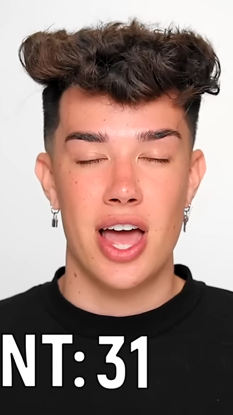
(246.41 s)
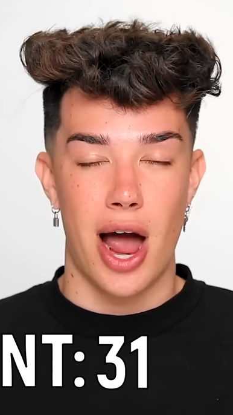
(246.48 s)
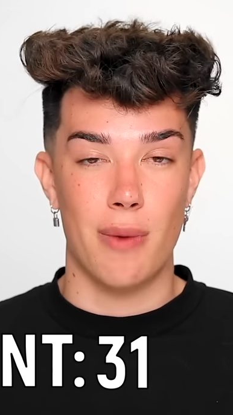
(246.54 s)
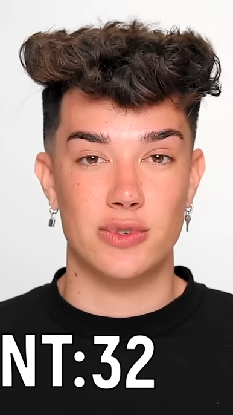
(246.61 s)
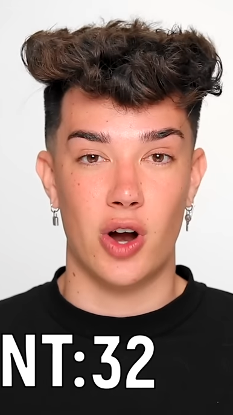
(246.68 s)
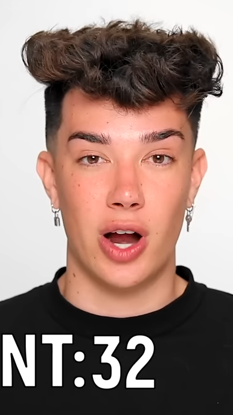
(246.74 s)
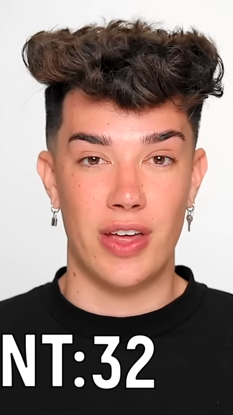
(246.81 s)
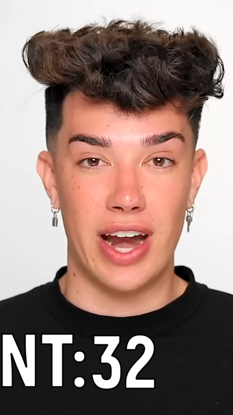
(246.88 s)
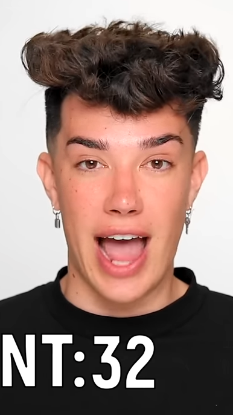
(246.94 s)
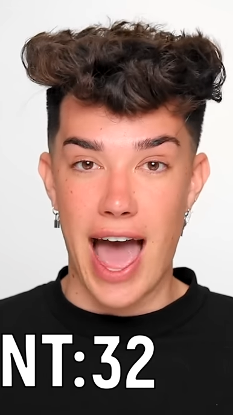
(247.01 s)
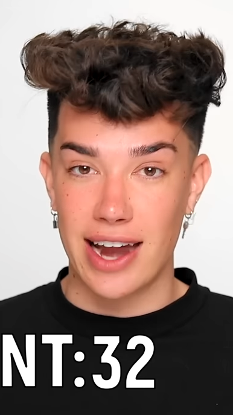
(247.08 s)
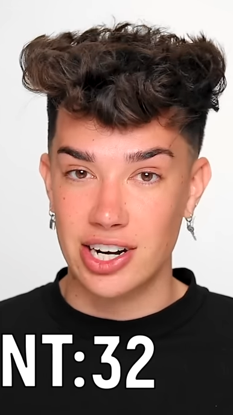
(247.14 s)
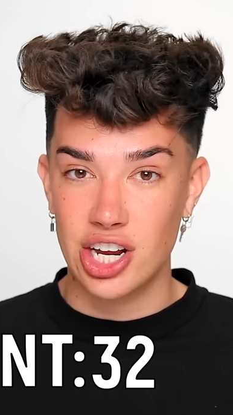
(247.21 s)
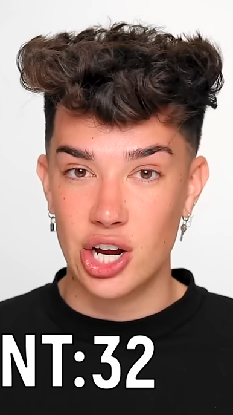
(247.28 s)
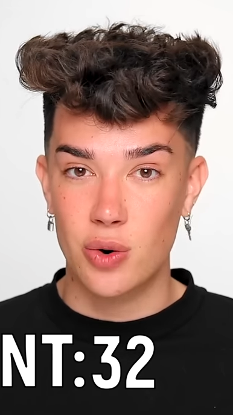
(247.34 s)
I'm sorry that I
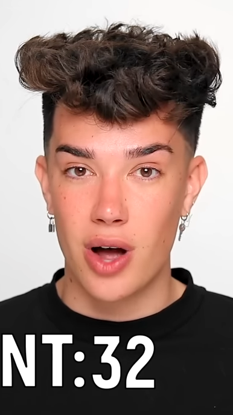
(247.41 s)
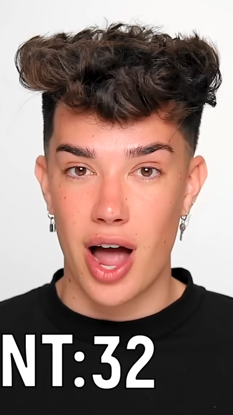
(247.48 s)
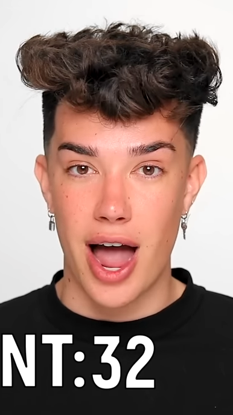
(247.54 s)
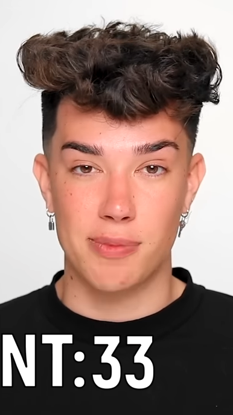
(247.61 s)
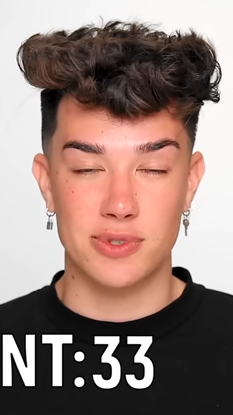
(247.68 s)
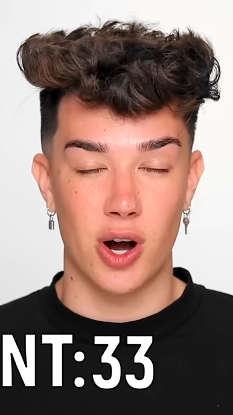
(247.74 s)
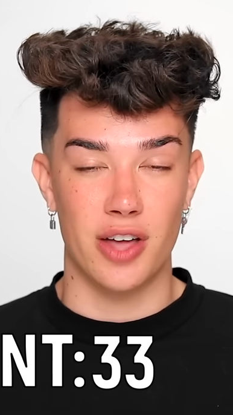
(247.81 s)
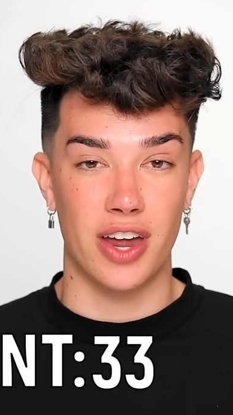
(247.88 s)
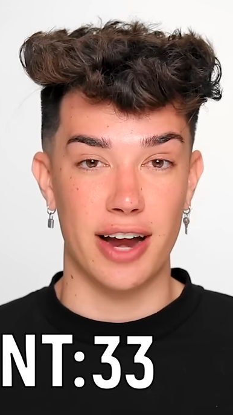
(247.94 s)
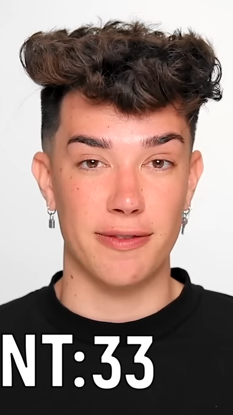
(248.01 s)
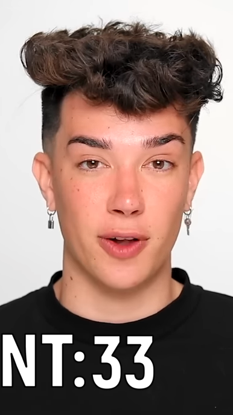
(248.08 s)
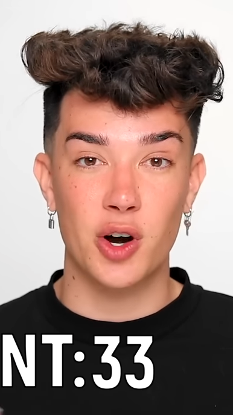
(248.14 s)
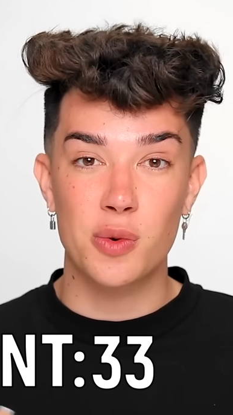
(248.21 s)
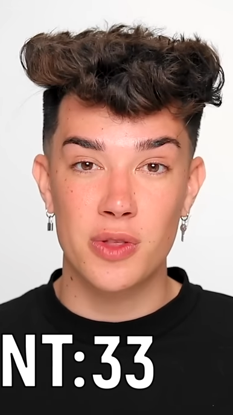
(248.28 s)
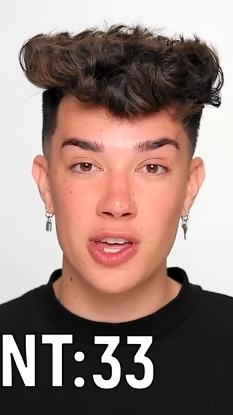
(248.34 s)
added you, I'm sorry that I
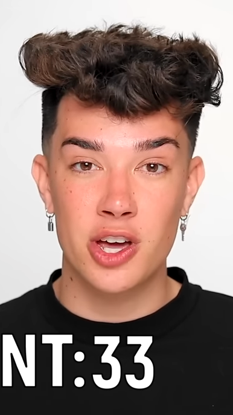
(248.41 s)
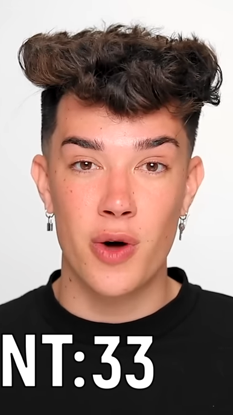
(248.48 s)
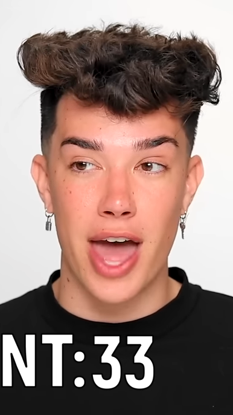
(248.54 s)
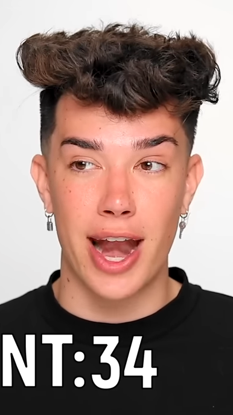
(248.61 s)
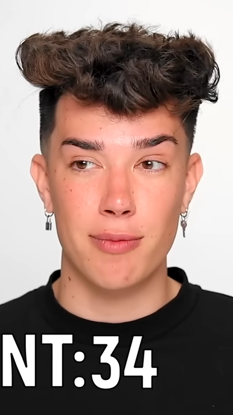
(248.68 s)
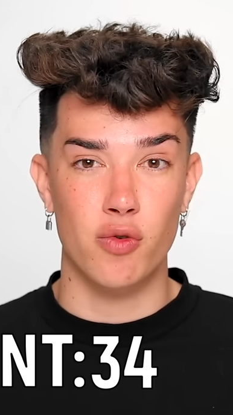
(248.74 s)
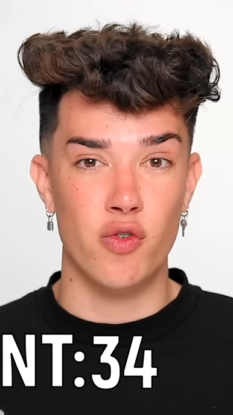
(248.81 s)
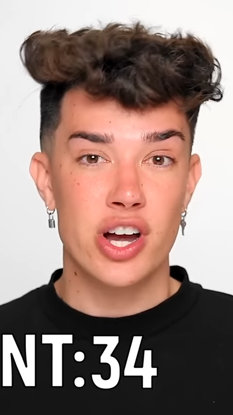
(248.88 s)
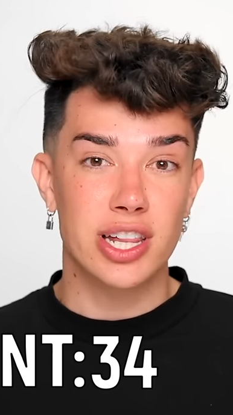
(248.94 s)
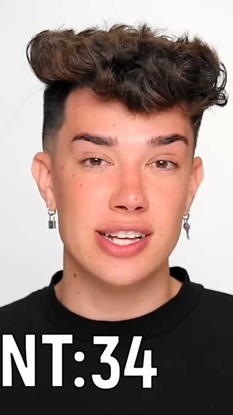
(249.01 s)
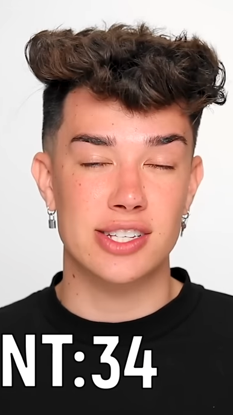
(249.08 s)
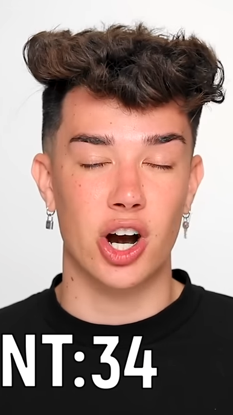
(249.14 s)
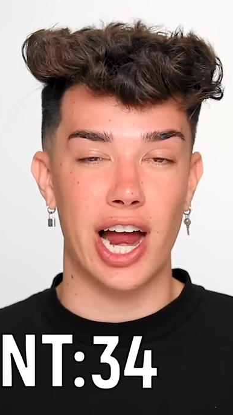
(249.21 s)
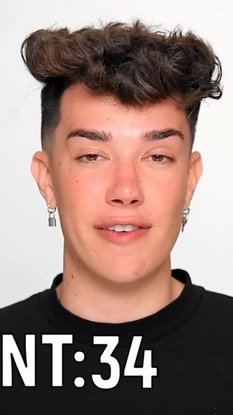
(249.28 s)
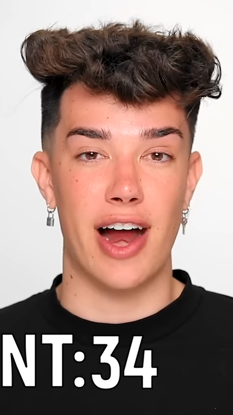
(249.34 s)
flirted with you, and I'm really
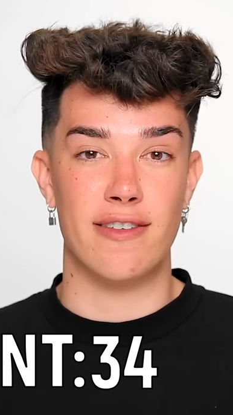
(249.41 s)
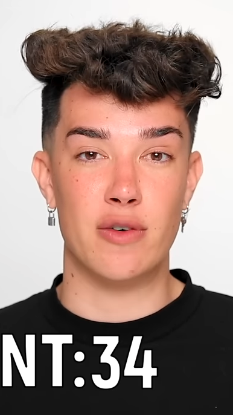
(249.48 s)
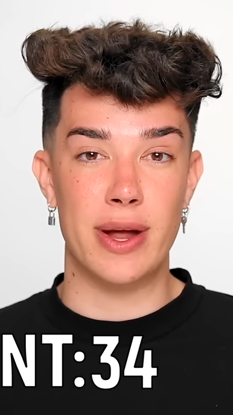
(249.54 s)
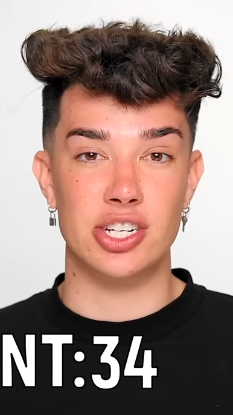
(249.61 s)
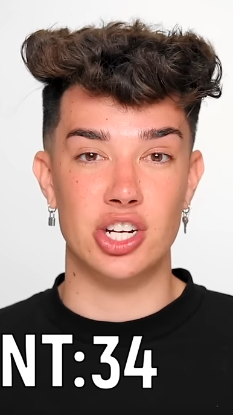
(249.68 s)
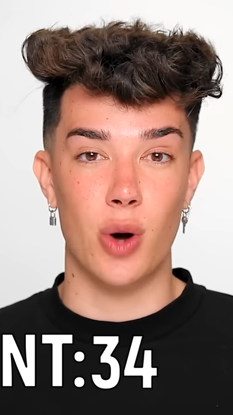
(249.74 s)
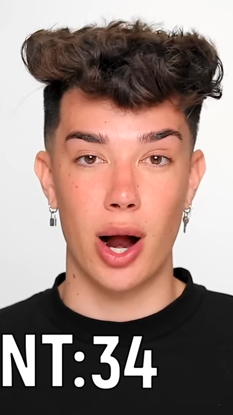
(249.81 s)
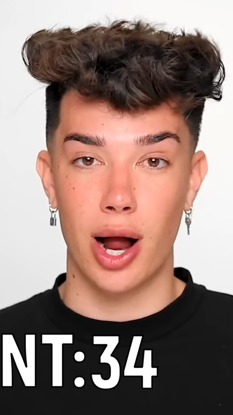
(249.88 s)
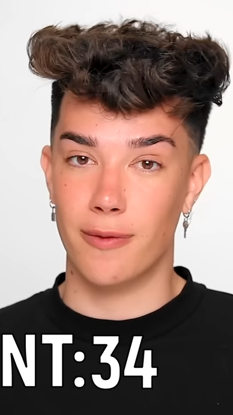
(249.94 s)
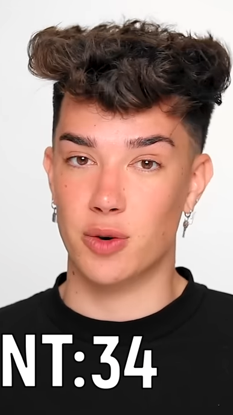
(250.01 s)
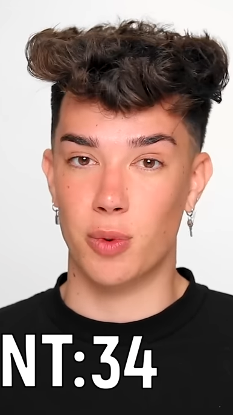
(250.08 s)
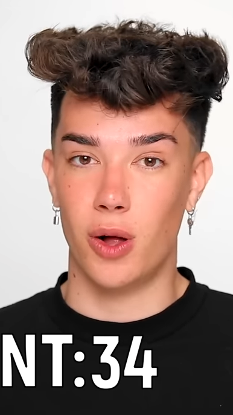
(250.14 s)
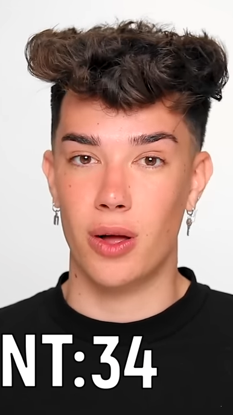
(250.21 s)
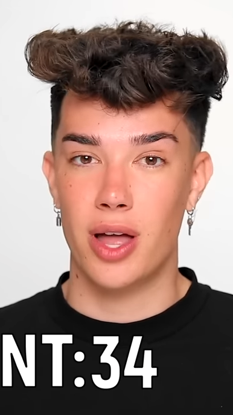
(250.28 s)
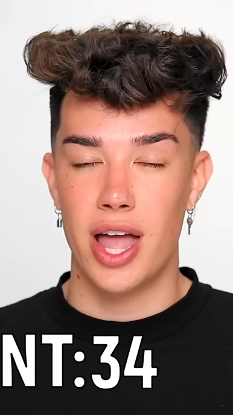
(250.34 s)
sorry if I ever made you
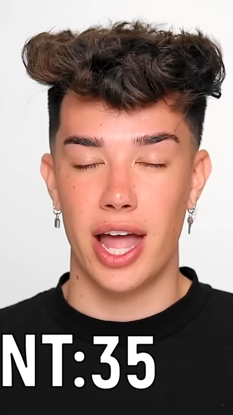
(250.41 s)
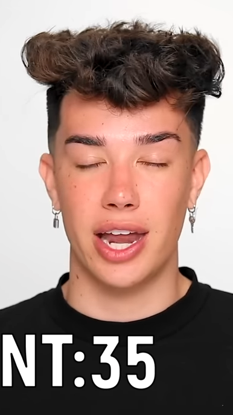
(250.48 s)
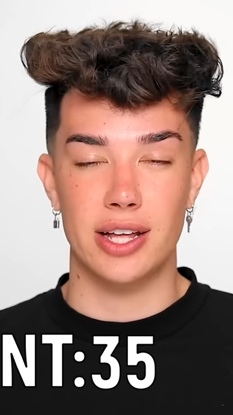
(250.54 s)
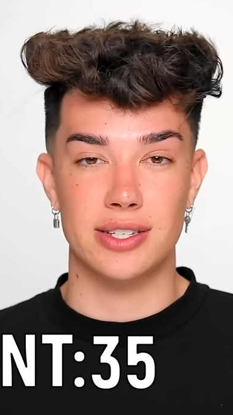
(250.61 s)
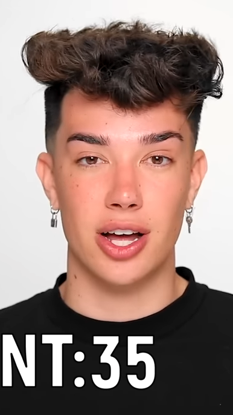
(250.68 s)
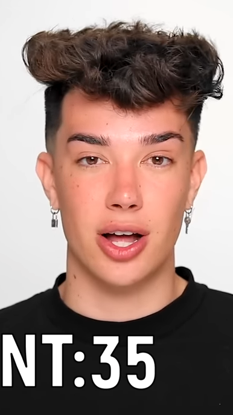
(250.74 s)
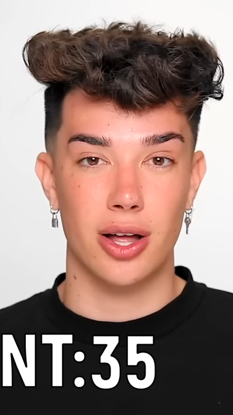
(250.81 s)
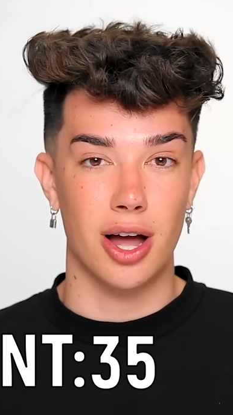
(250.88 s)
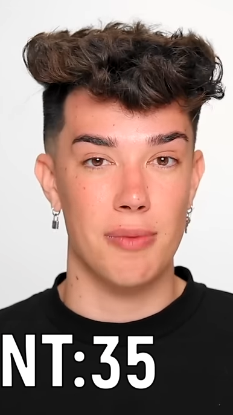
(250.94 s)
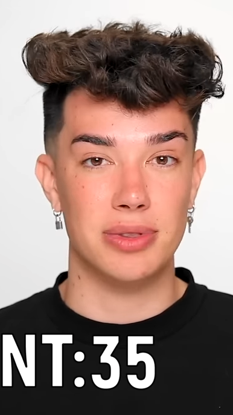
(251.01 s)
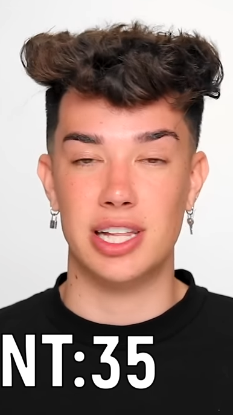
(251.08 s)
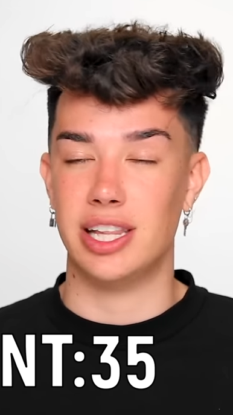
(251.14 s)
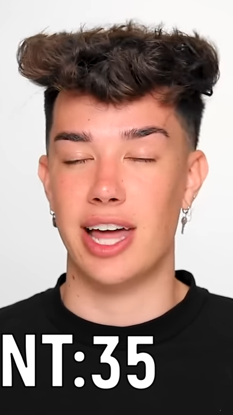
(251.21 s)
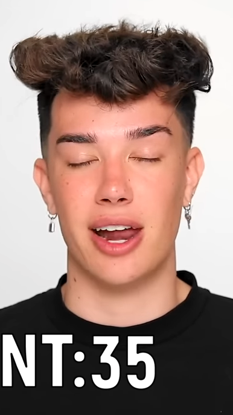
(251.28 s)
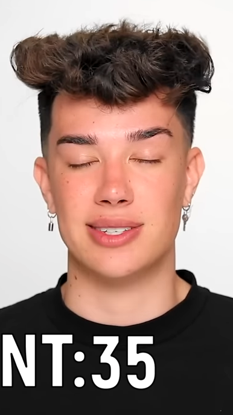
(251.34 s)
uncomfortable. It is
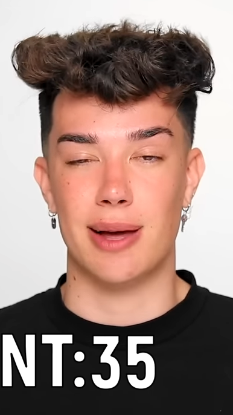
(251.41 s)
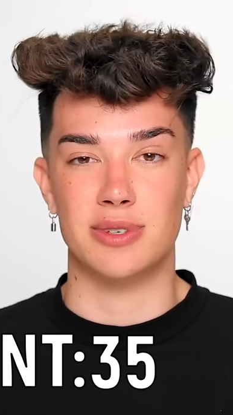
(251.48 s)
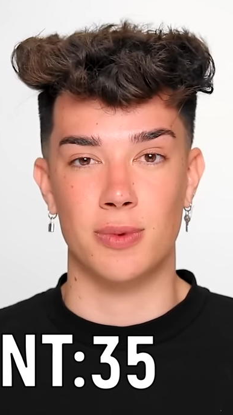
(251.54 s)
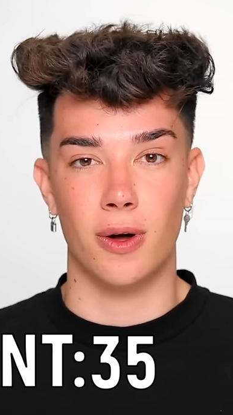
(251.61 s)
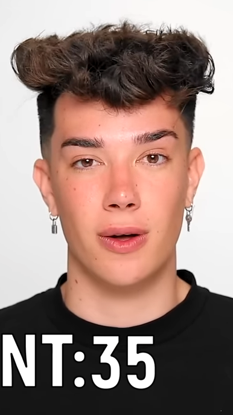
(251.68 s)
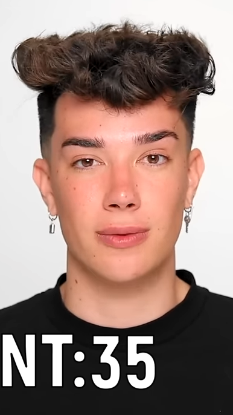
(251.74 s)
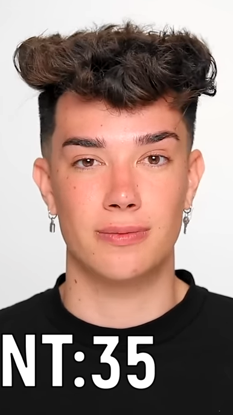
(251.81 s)
completely unacceptable.